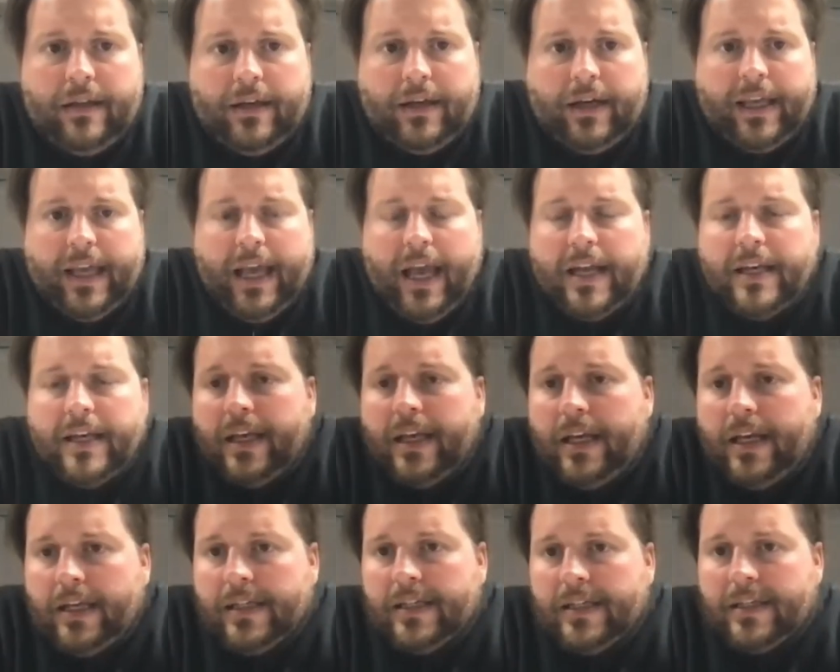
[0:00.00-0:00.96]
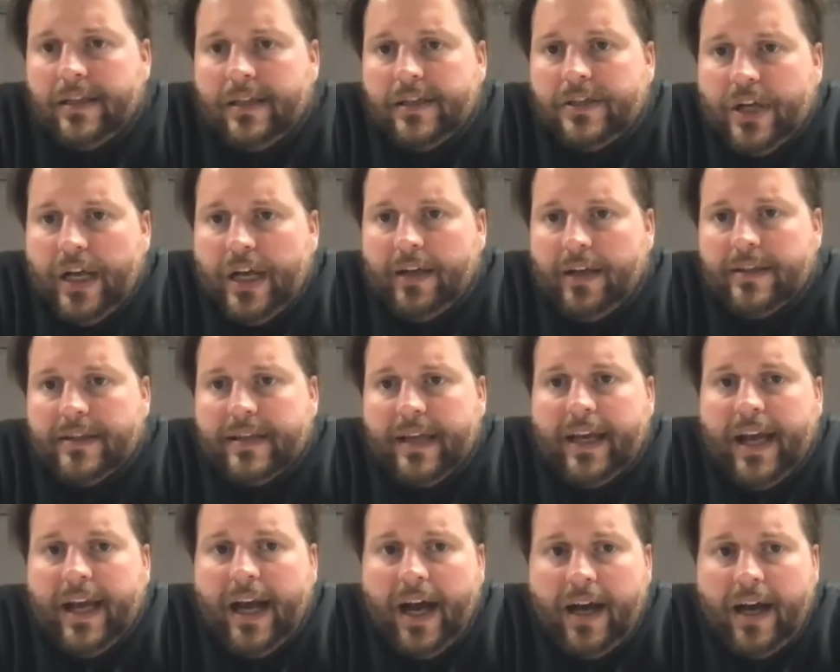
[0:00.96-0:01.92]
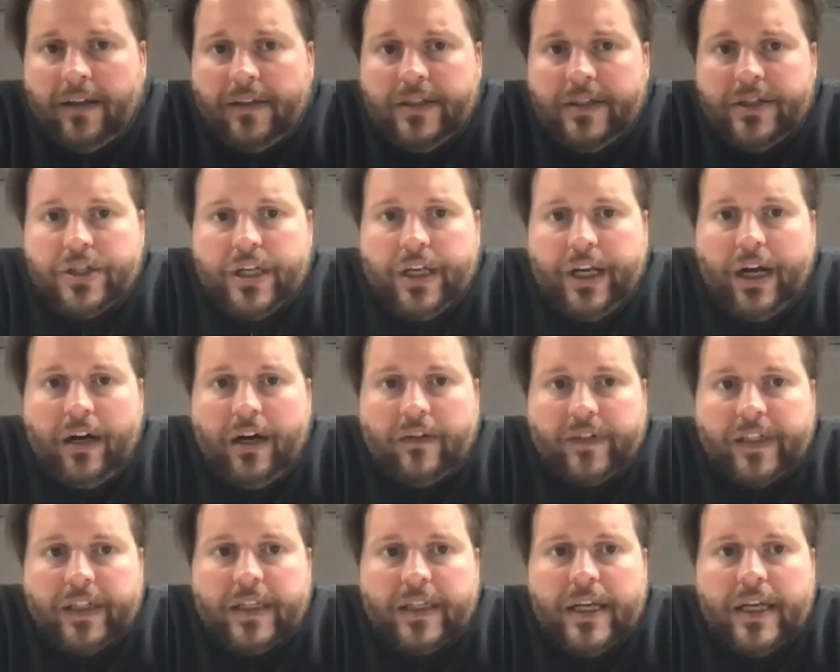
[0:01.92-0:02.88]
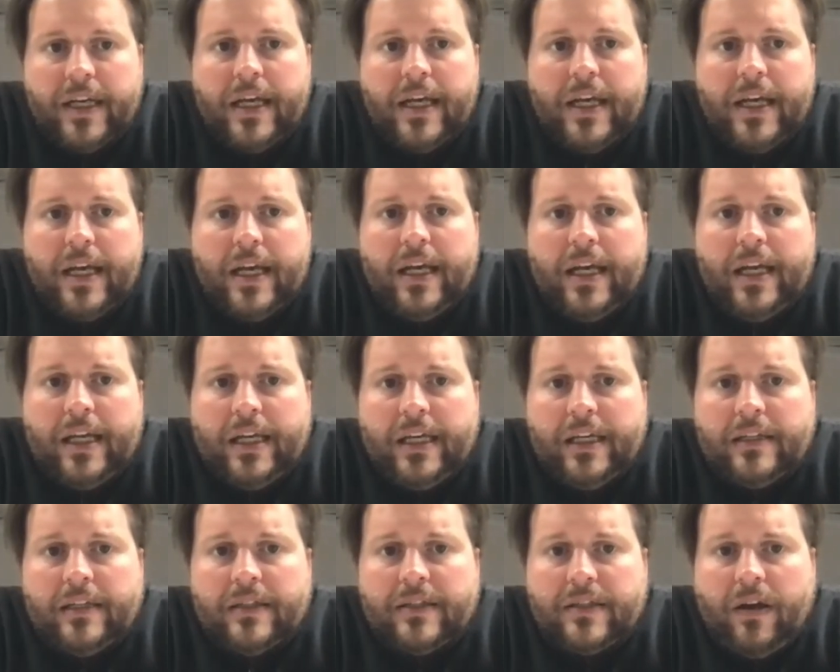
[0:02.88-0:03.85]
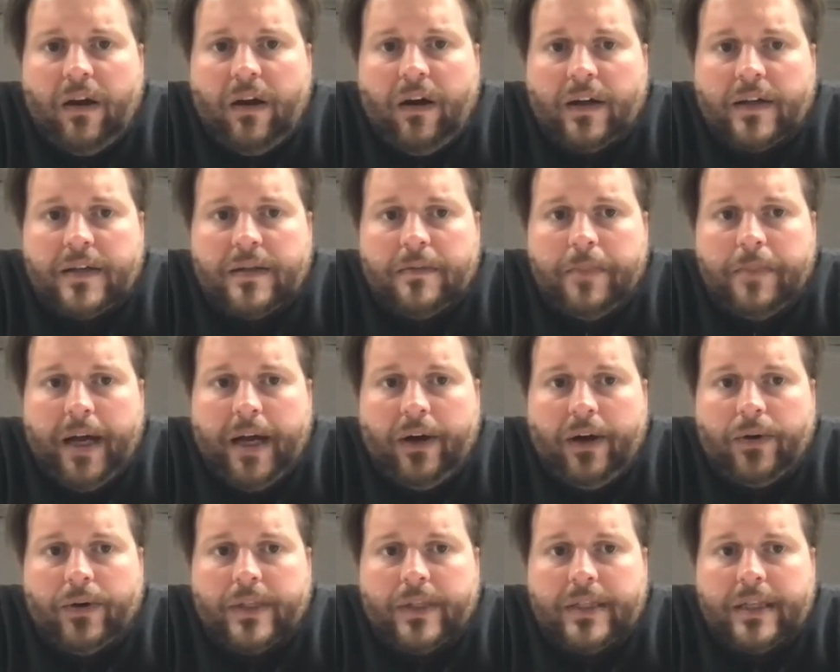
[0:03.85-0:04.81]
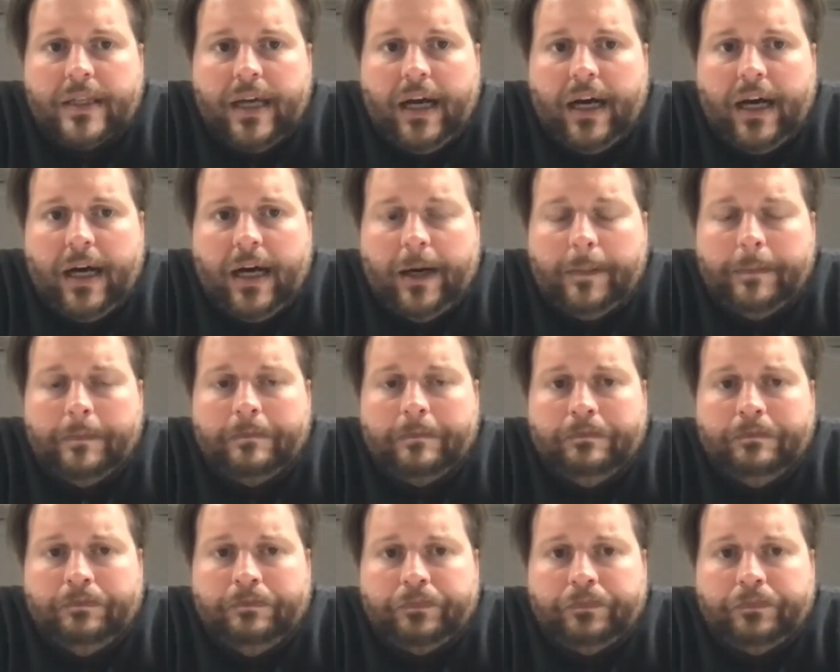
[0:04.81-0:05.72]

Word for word: again, getting into the child psychology of it, is talks about um,